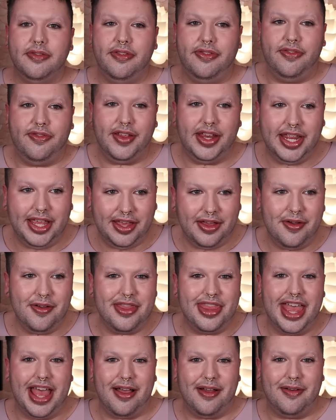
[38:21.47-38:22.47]
video
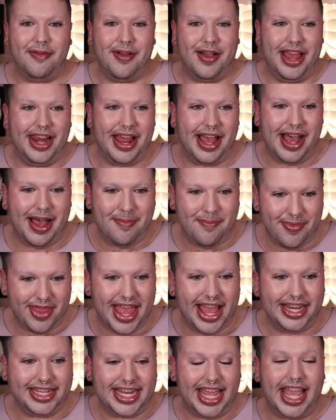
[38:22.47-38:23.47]
that went up
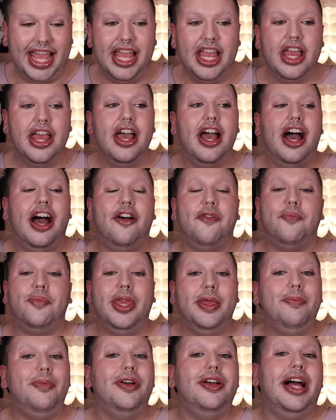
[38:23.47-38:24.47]
that day of
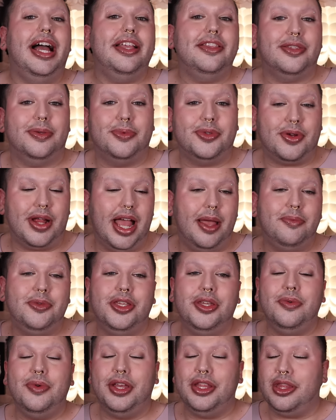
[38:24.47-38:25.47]
people I subscribed
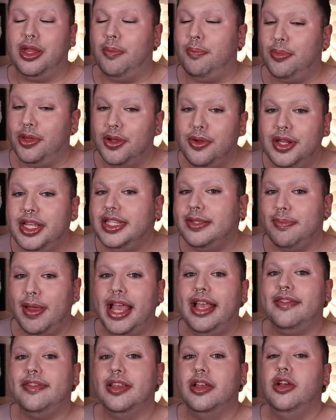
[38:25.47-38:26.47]
to in the beauty
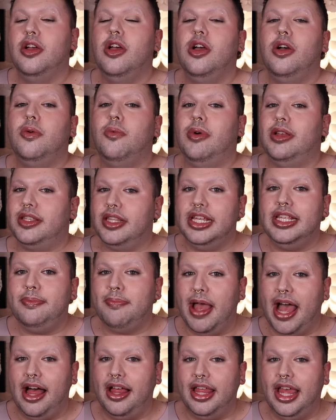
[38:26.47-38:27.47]
space was this
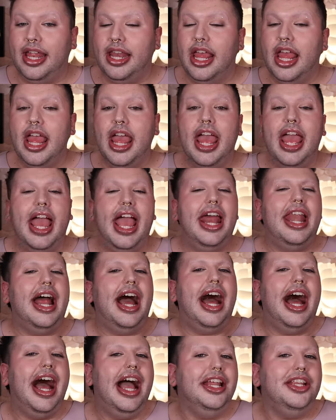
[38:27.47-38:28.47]
palette. And
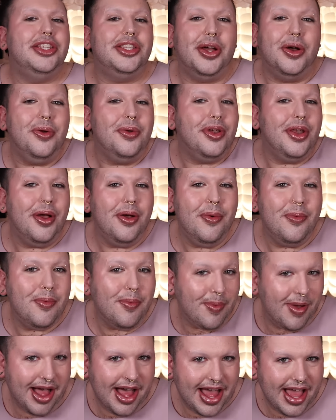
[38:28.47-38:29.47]
I don't know
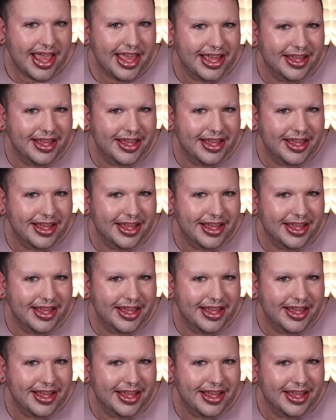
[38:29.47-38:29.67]
why,